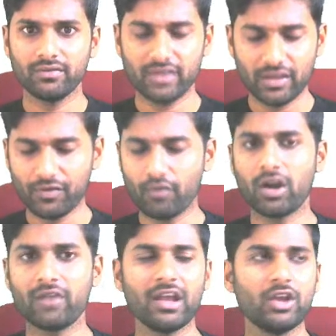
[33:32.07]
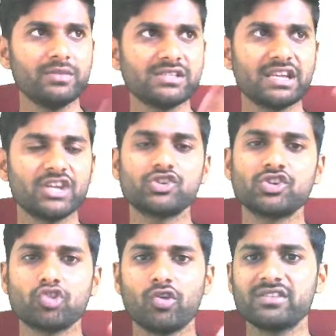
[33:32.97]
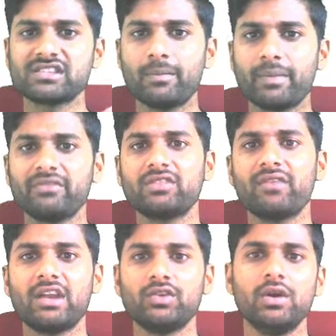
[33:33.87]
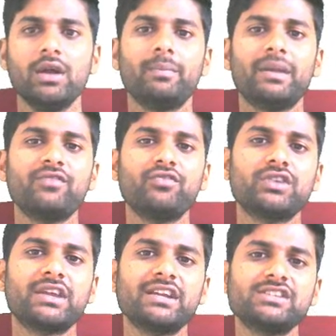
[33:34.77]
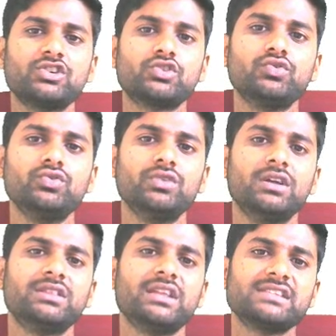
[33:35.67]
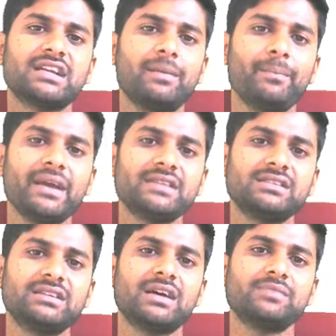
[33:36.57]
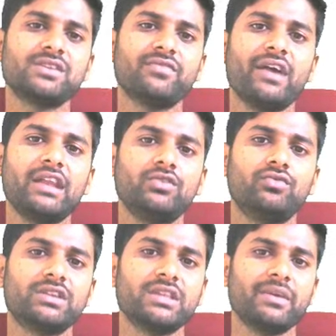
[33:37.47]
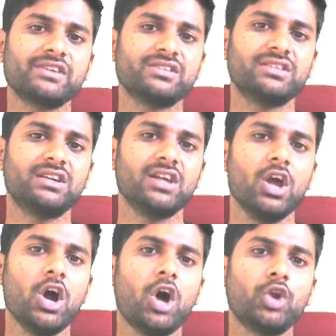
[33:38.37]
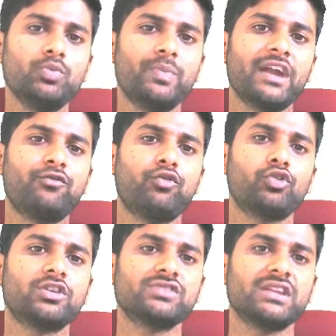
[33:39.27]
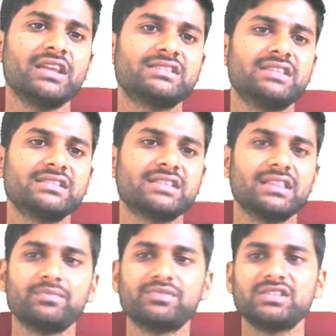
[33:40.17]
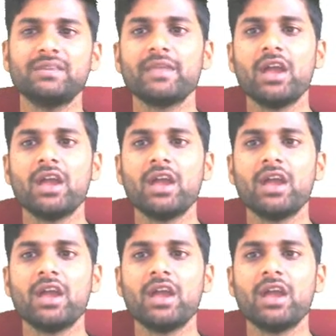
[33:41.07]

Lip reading: if you want value means ratio is always compared with the value. But if you take it as a 2, there is a comparison in terms of value. What they mentioned that Anup get 4,000 less than Sandeep. See,